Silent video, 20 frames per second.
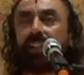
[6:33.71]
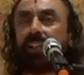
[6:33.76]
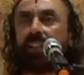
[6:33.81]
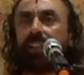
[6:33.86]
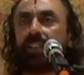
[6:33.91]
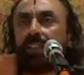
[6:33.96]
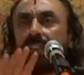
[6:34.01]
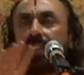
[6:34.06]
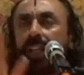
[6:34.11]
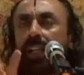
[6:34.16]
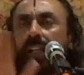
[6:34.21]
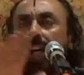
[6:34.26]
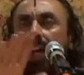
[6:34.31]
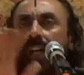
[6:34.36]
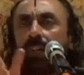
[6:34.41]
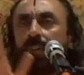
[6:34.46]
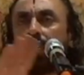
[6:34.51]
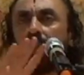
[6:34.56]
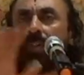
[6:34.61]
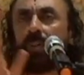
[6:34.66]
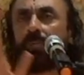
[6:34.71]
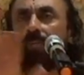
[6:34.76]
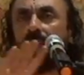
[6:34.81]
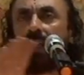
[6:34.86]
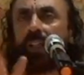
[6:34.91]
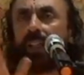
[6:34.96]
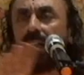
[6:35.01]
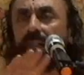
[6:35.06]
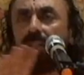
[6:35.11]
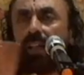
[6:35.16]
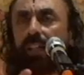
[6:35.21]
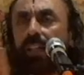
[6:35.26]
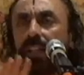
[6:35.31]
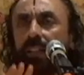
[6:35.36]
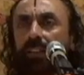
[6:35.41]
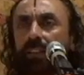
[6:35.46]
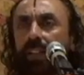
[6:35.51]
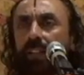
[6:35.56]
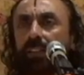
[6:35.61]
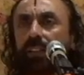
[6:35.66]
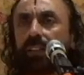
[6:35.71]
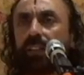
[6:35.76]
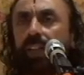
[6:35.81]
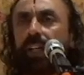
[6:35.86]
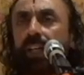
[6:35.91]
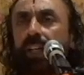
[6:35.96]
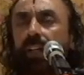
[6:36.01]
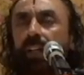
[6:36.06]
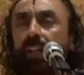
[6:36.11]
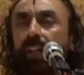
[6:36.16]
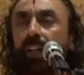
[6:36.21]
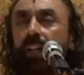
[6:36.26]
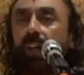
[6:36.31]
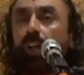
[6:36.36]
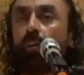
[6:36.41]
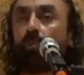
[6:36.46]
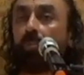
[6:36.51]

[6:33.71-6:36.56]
He said, I don't believe any such thing.